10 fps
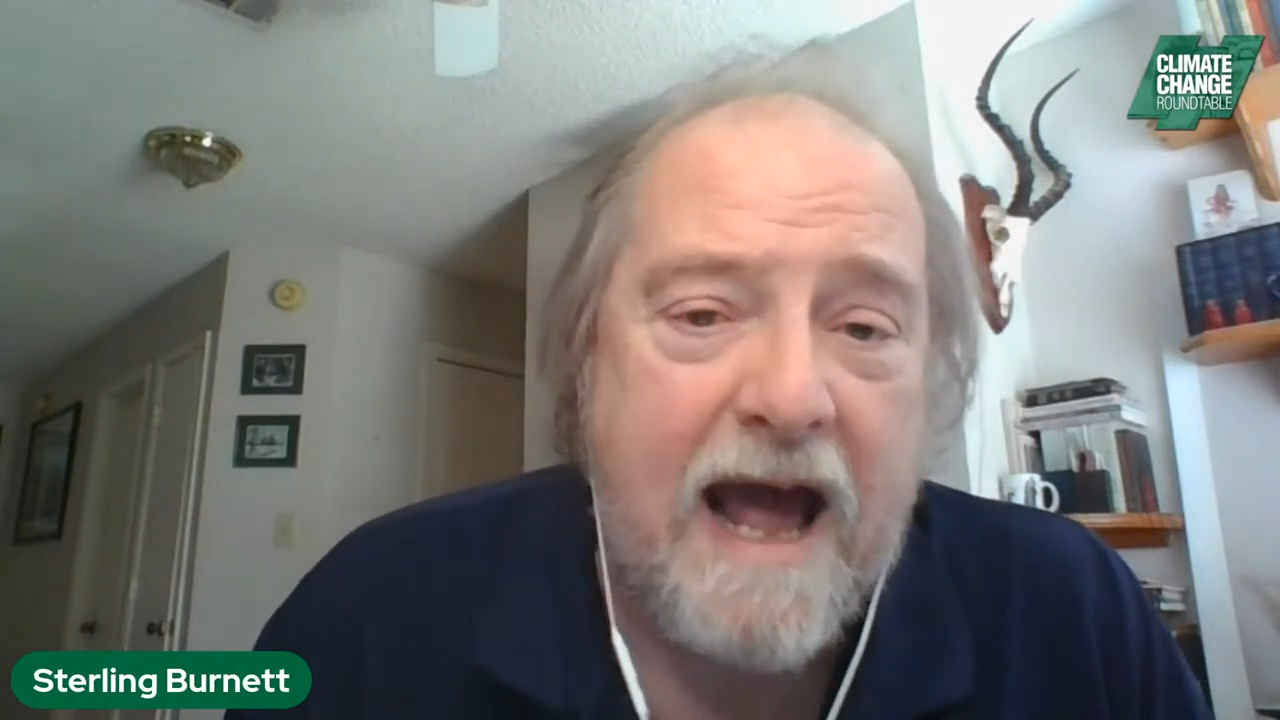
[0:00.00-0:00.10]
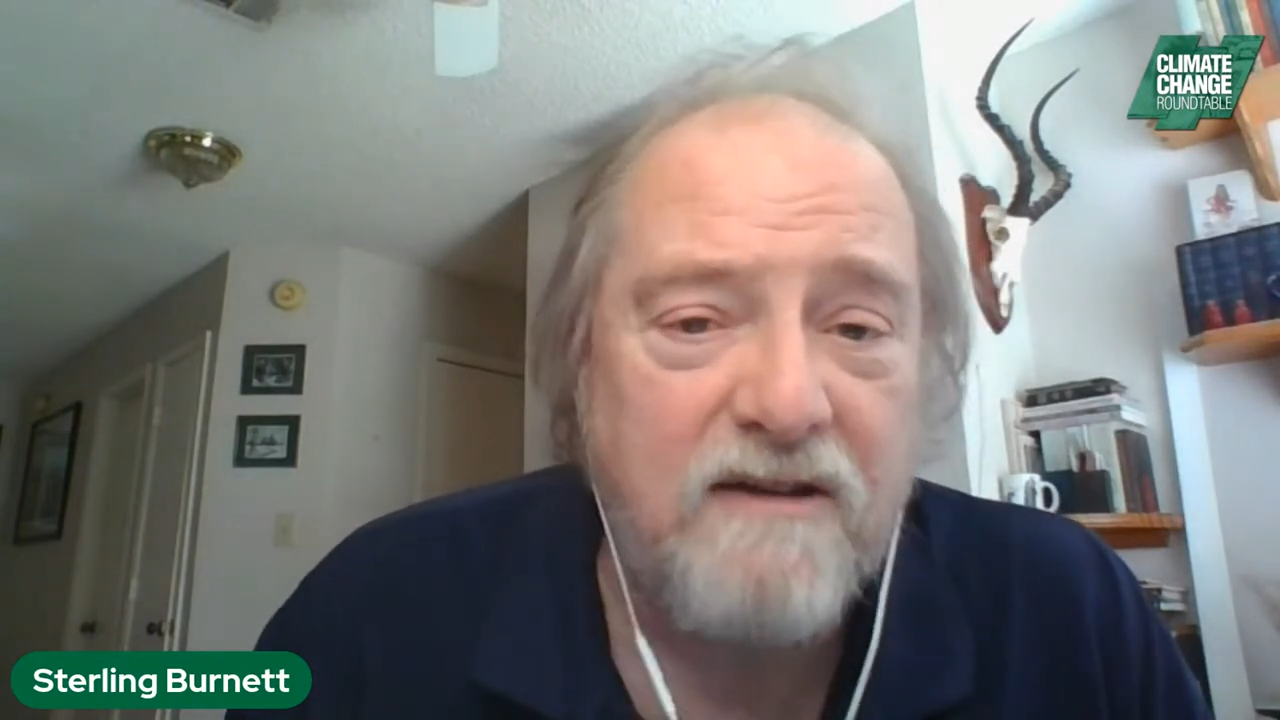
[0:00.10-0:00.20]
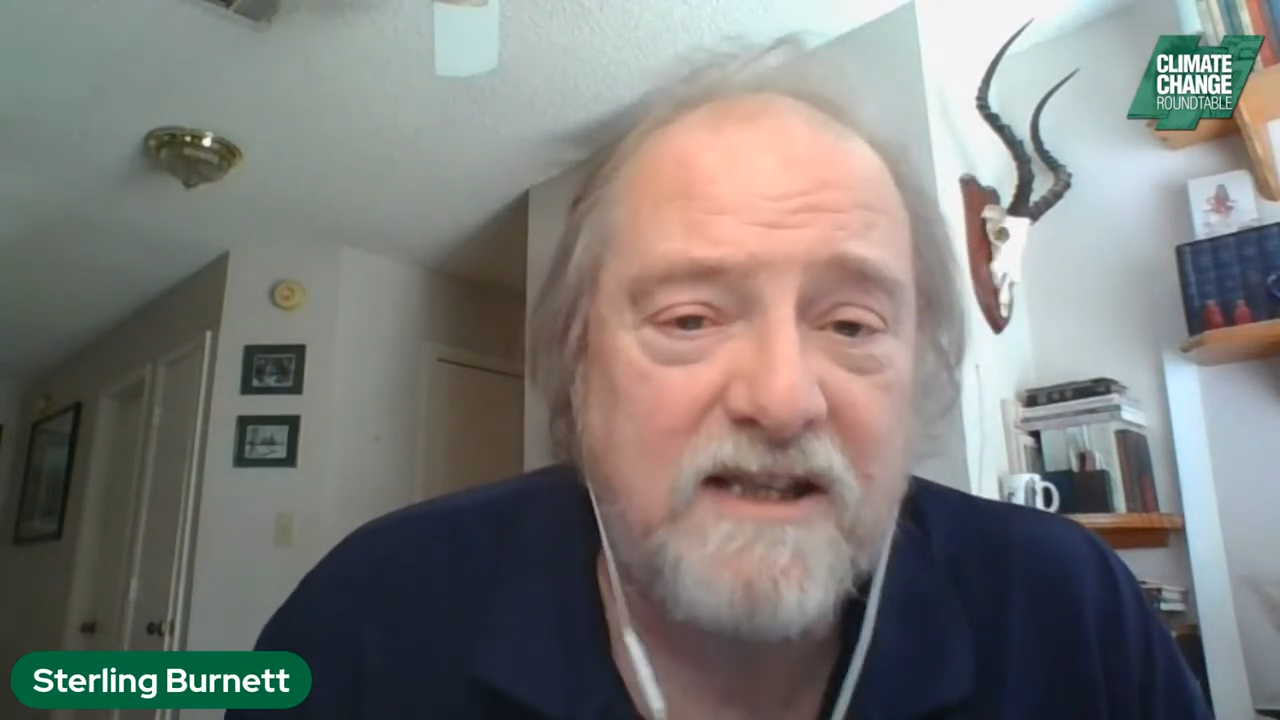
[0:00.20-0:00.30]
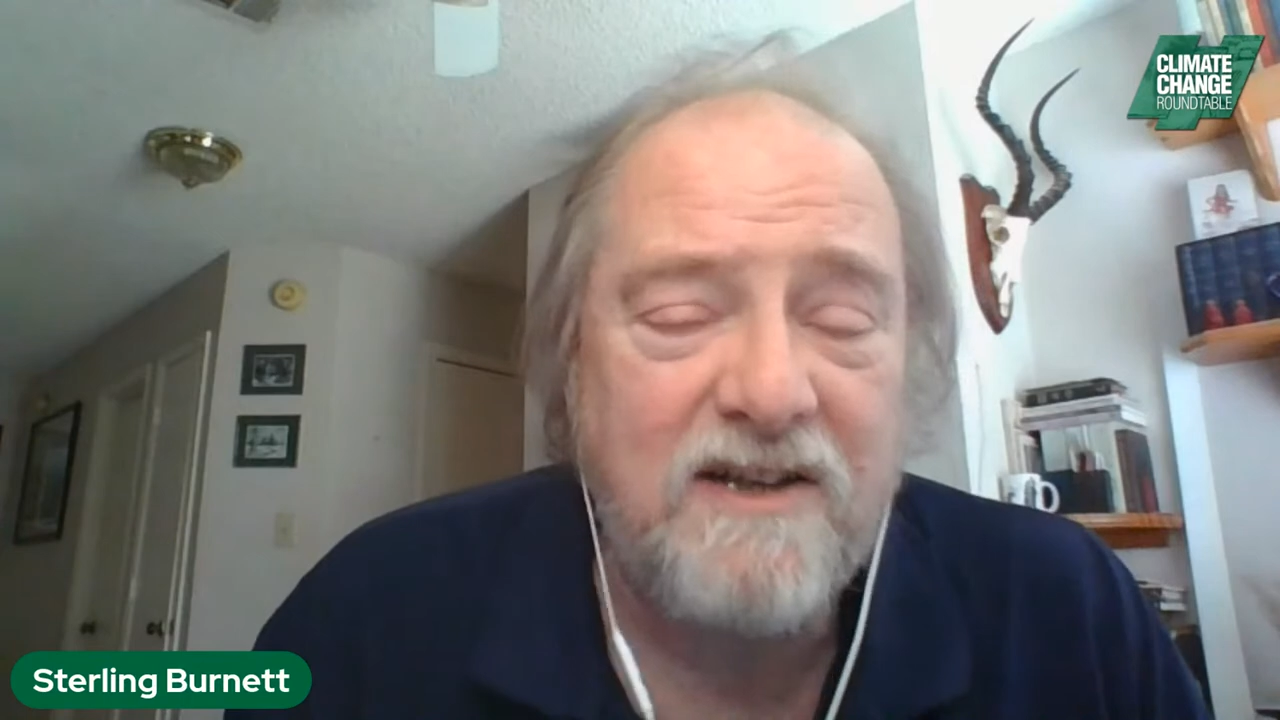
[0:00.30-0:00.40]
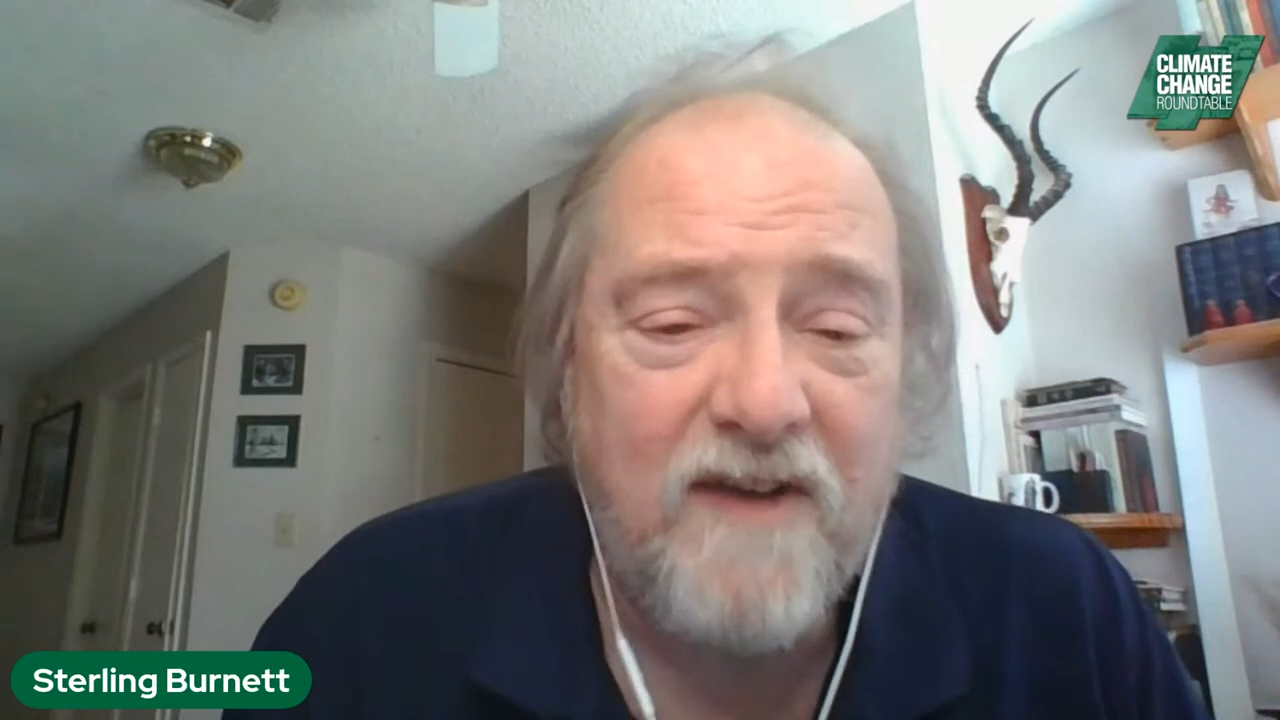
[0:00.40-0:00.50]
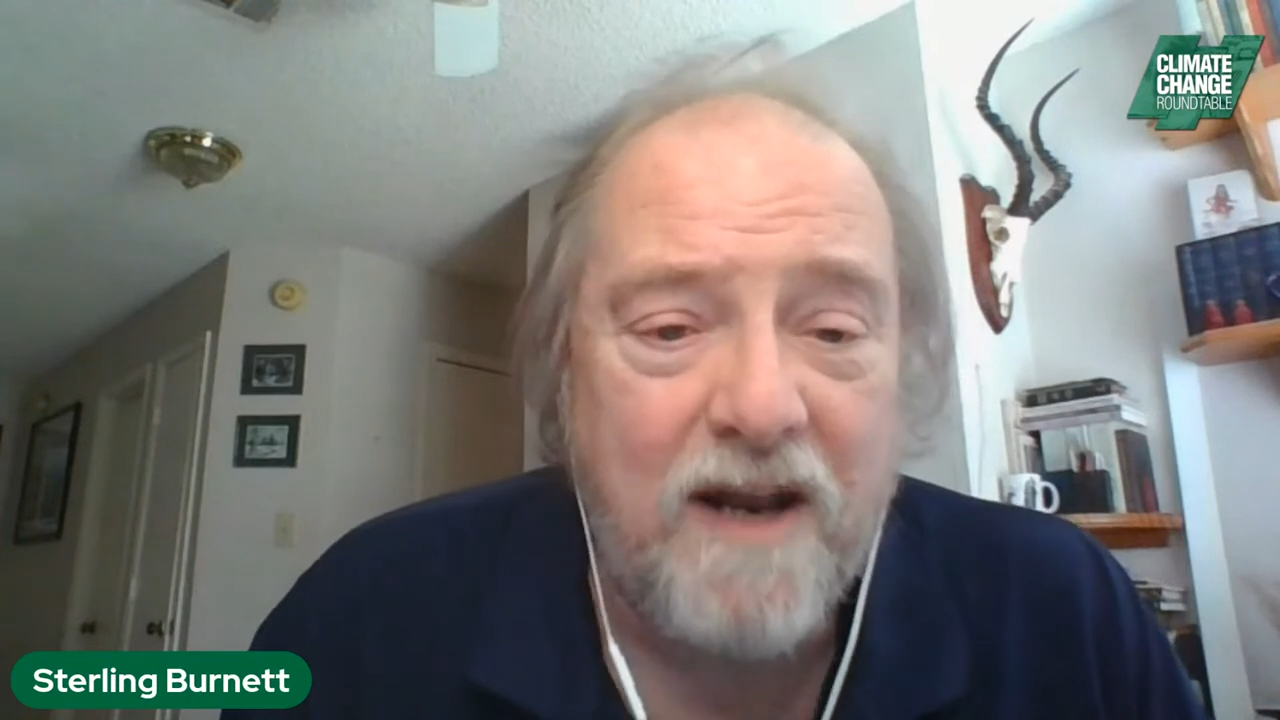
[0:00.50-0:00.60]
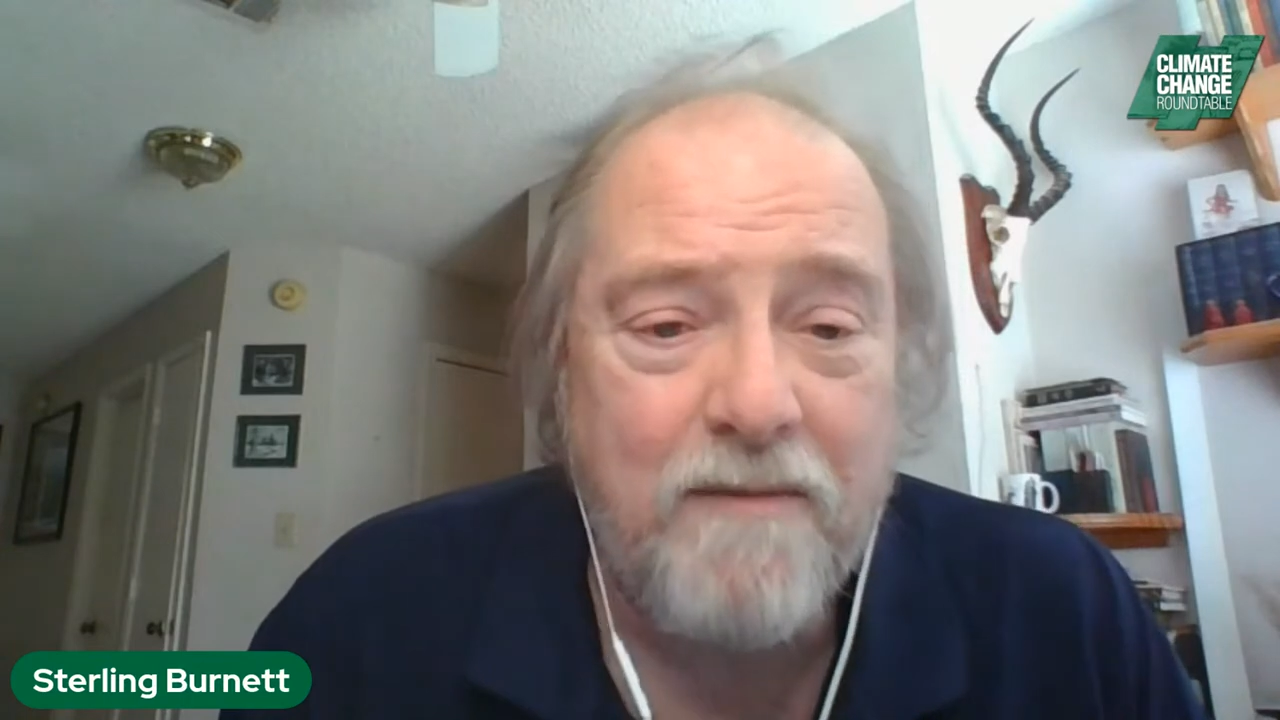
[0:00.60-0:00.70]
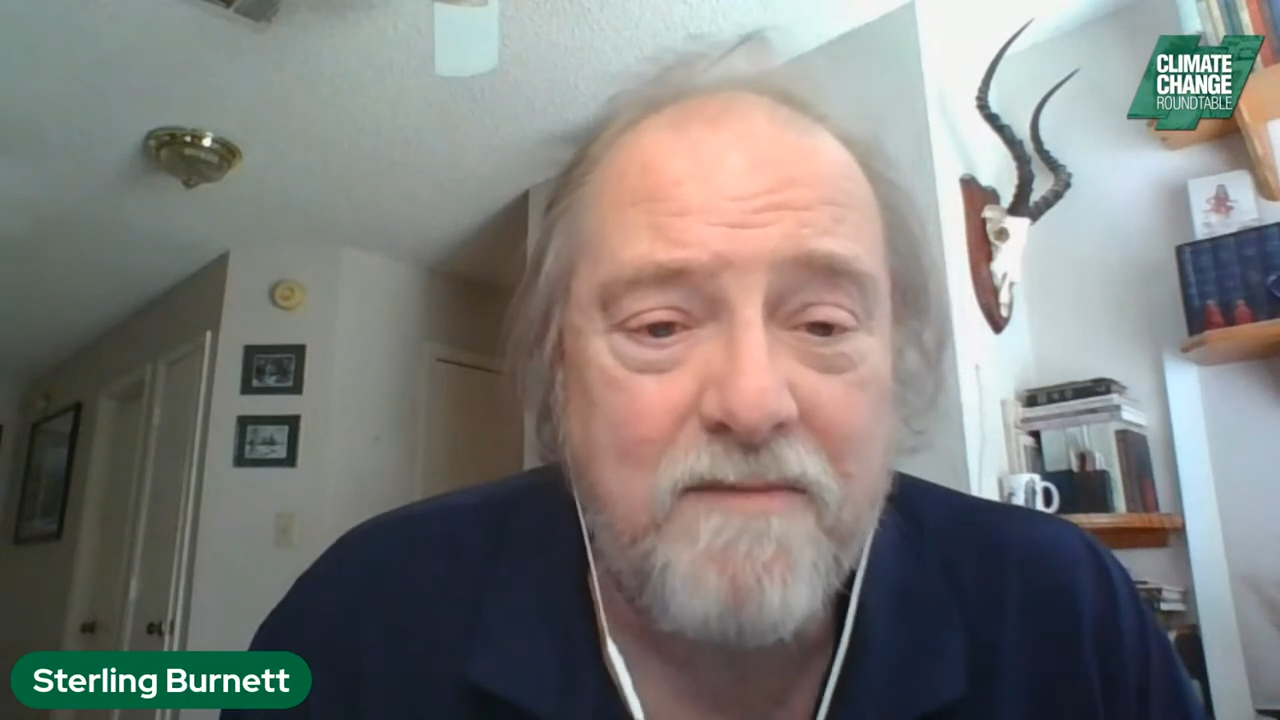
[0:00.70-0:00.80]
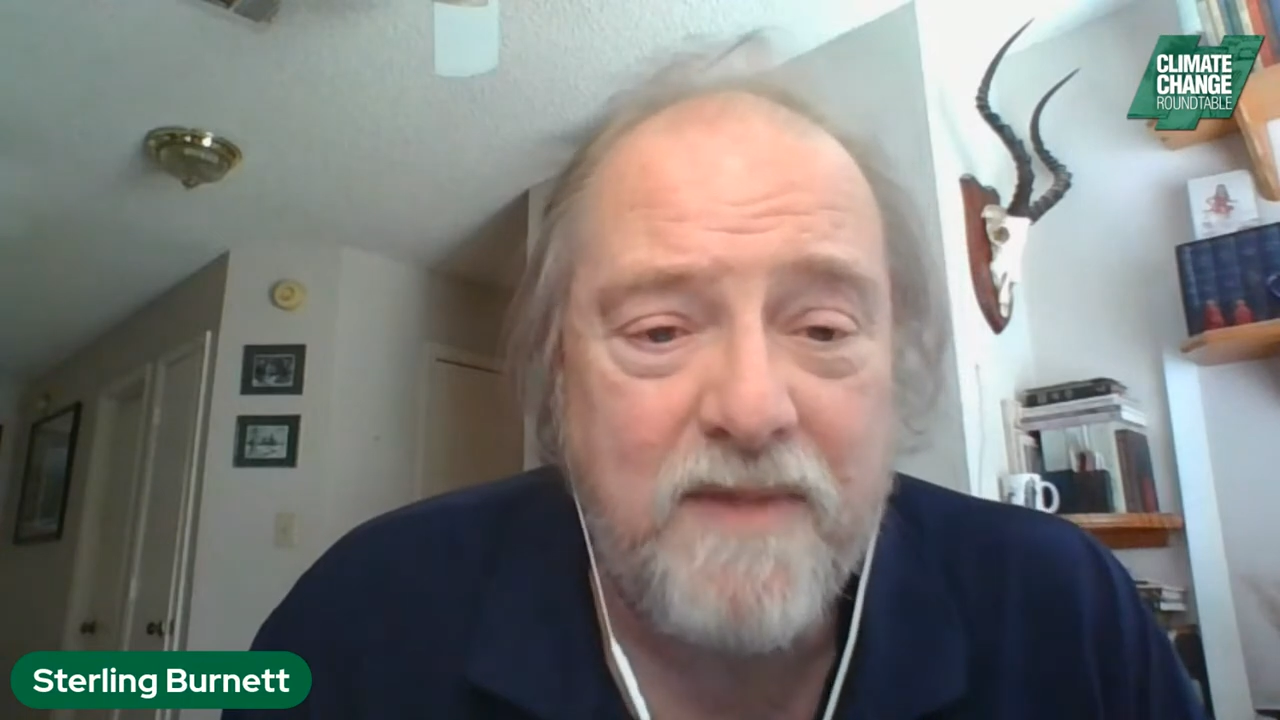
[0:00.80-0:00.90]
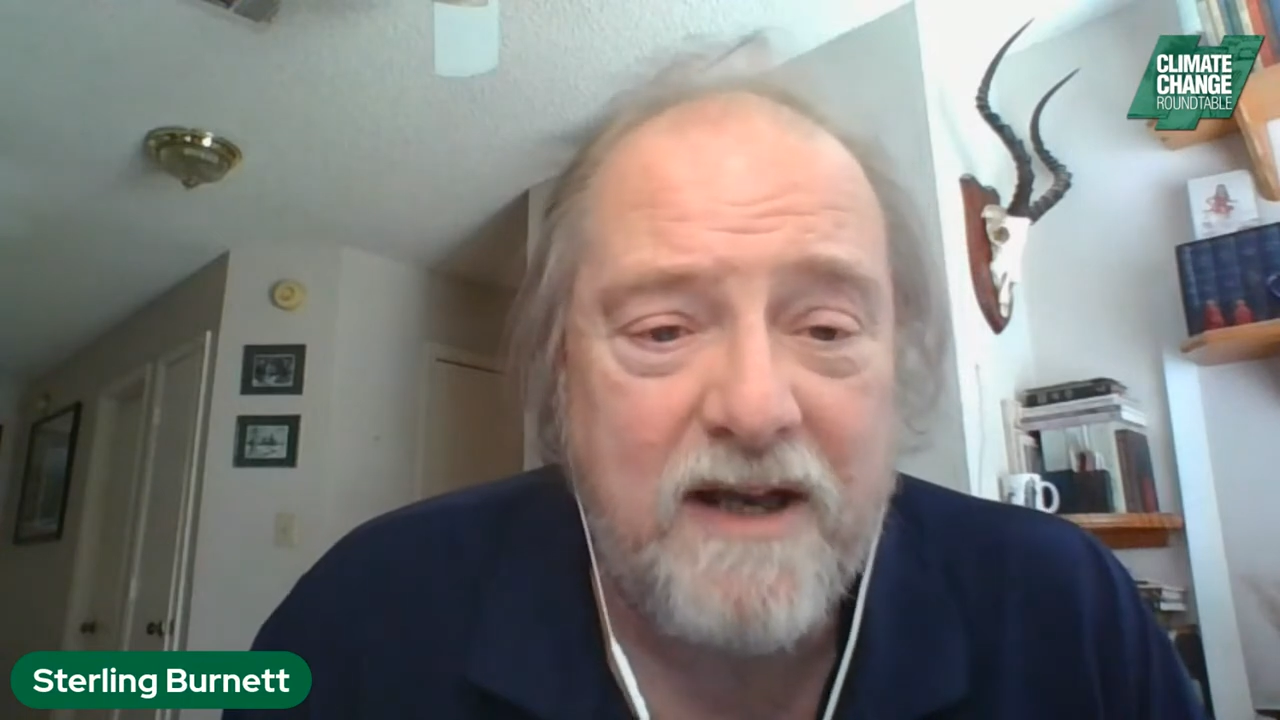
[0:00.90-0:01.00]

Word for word: housing development